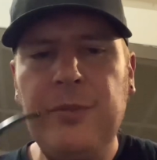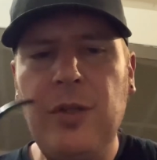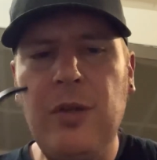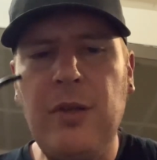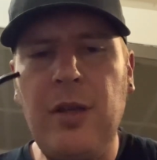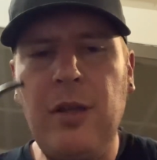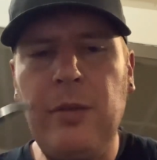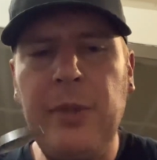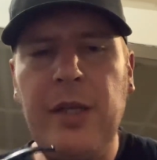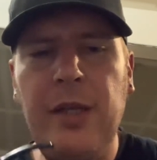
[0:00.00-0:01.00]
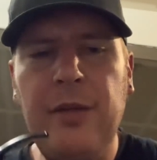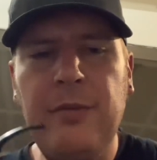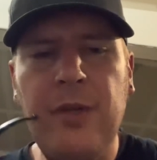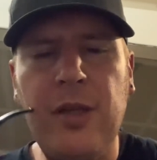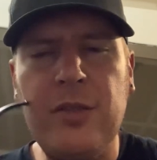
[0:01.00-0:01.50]
Let a little bit in,
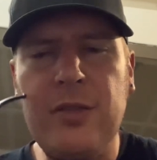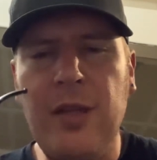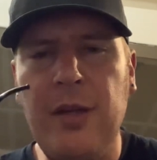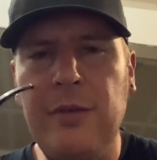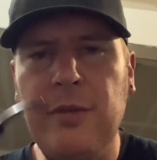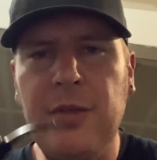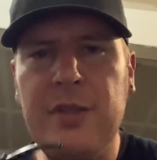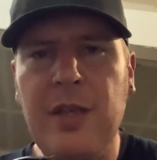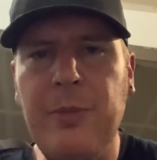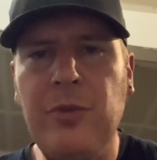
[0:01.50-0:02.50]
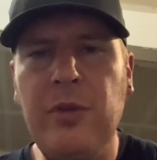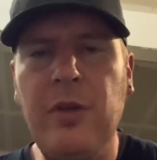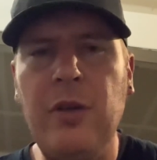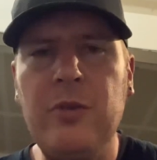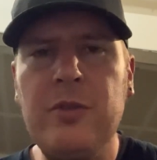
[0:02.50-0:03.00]
and I just let it escape through the
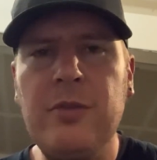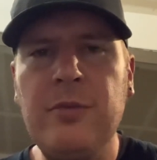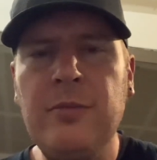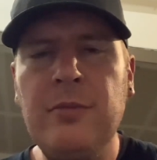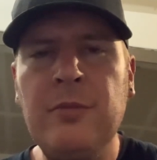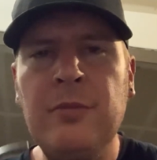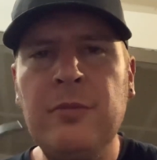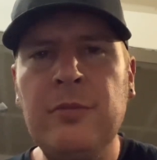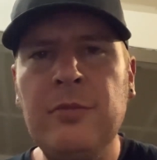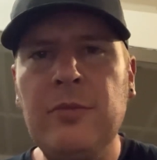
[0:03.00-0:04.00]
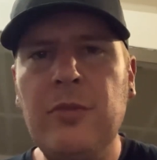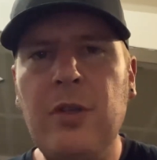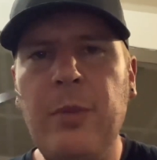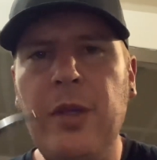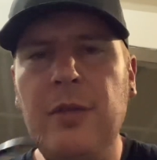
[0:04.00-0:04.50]
nose,
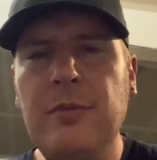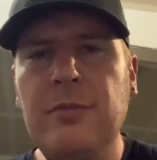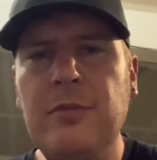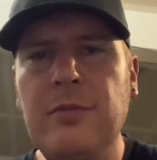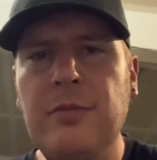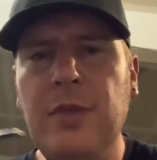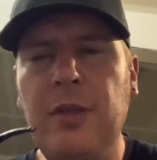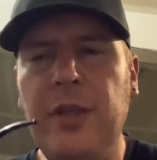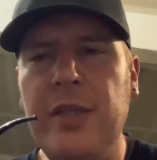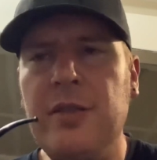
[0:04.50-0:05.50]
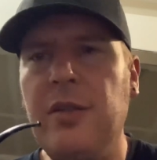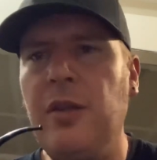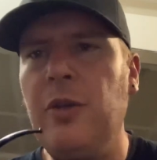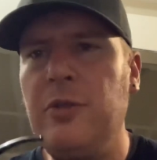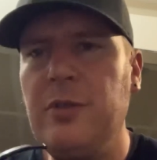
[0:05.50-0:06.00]
come in, exit the
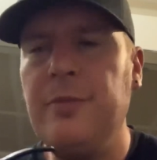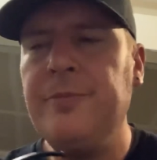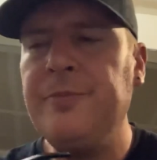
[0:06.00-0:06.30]
nose.